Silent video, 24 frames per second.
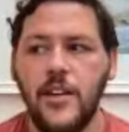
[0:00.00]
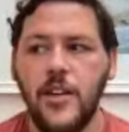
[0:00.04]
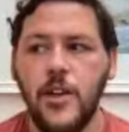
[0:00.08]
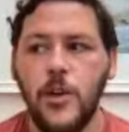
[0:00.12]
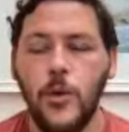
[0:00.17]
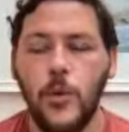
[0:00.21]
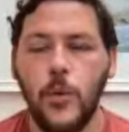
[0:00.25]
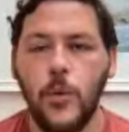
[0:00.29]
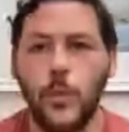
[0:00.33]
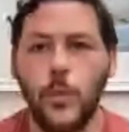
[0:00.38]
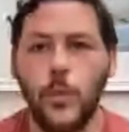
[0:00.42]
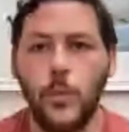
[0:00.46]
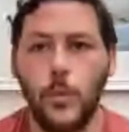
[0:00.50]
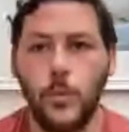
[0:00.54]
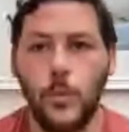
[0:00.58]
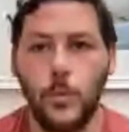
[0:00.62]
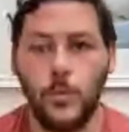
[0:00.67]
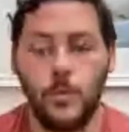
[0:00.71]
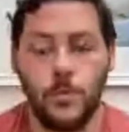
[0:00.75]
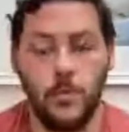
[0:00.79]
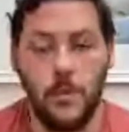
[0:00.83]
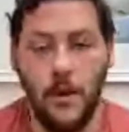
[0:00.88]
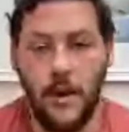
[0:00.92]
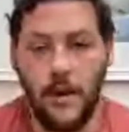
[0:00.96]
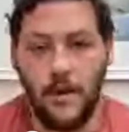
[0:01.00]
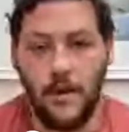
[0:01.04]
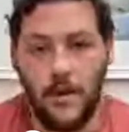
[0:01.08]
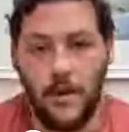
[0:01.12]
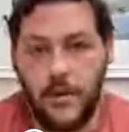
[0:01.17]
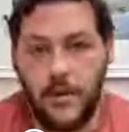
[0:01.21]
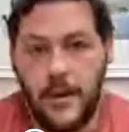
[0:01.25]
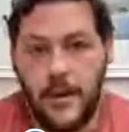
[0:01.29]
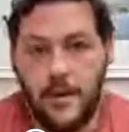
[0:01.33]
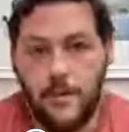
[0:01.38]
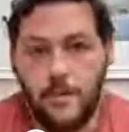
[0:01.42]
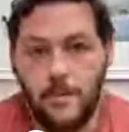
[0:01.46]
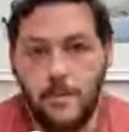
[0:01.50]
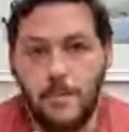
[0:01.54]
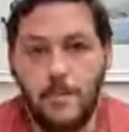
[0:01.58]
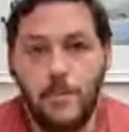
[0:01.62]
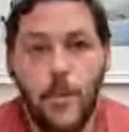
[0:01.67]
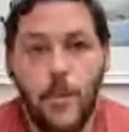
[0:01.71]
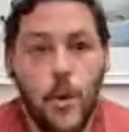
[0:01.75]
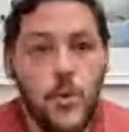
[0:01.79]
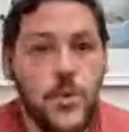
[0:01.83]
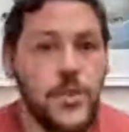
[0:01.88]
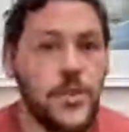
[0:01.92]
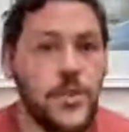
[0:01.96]
I think
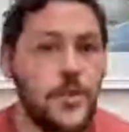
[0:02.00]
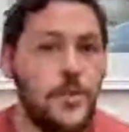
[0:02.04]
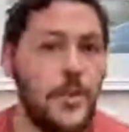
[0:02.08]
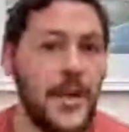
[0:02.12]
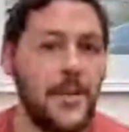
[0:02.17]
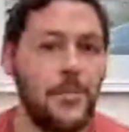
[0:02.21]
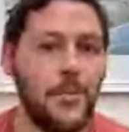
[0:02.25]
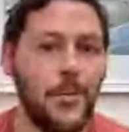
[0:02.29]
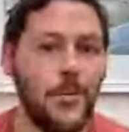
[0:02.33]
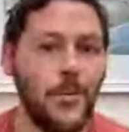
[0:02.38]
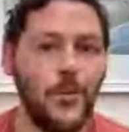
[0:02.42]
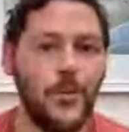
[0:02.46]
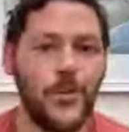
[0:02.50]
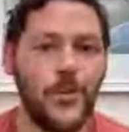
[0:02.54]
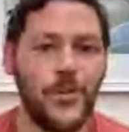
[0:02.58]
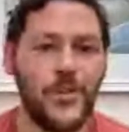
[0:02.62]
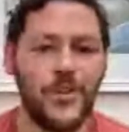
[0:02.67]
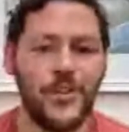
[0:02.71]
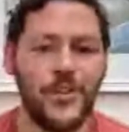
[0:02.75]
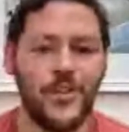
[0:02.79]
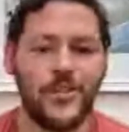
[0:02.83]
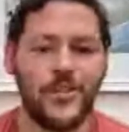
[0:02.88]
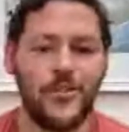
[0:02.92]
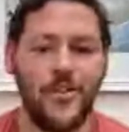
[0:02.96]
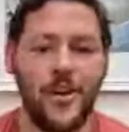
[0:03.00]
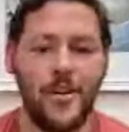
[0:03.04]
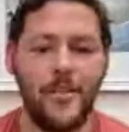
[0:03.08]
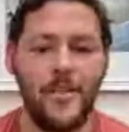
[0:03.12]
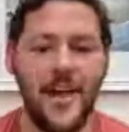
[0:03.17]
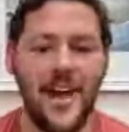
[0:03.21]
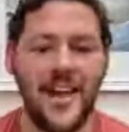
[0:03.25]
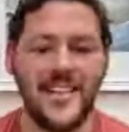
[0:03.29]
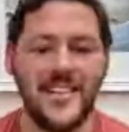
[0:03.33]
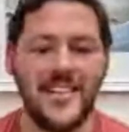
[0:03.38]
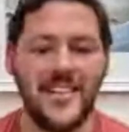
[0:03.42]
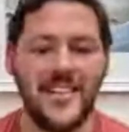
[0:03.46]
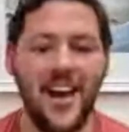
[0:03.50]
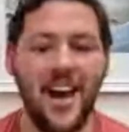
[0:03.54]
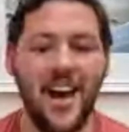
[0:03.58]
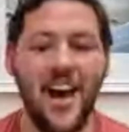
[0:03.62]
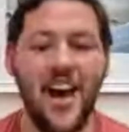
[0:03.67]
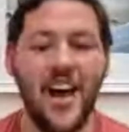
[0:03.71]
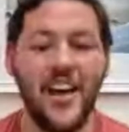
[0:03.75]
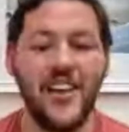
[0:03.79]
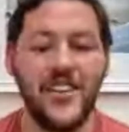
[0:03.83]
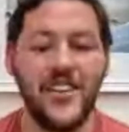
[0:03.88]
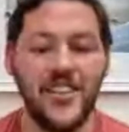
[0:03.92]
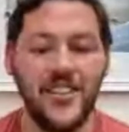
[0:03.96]
most people would describe that as an
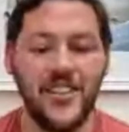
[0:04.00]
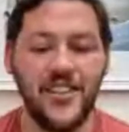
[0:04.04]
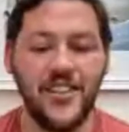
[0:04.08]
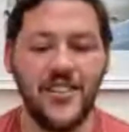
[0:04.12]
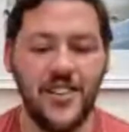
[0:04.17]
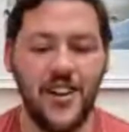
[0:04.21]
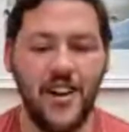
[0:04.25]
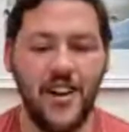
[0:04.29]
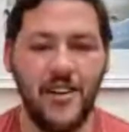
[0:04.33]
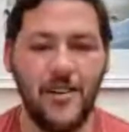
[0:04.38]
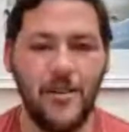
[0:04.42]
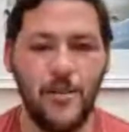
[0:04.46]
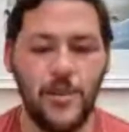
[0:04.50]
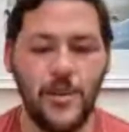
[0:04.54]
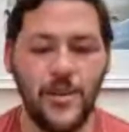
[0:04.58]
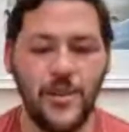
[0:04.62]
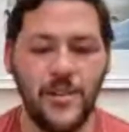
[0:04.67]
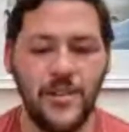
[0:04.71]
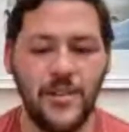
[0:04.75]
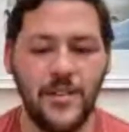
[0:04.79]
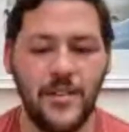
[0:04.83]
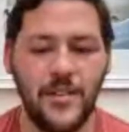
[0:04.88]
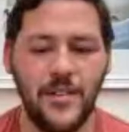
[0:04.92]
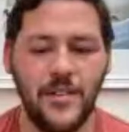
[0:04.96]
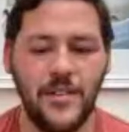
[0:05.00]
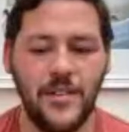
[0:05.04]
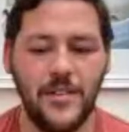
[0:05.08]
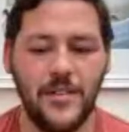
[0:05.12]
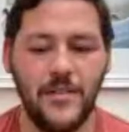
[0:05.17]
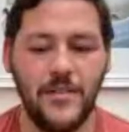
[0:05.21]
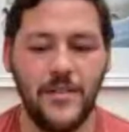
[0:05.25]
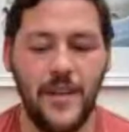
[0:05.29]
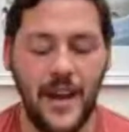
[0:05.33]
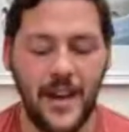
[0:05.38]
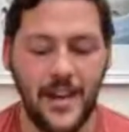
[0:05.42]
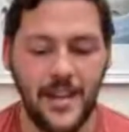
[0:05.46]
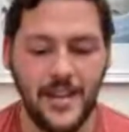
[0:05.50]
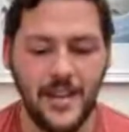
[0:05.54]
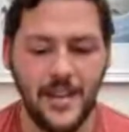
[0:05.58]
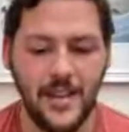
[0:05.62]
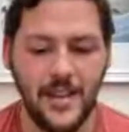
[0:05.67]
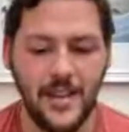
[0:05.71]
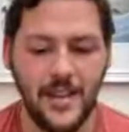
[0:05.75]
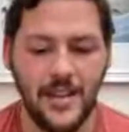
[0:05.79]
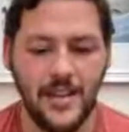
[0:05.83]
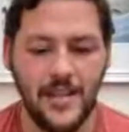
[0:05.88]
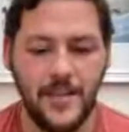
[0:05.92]
undesirable factor.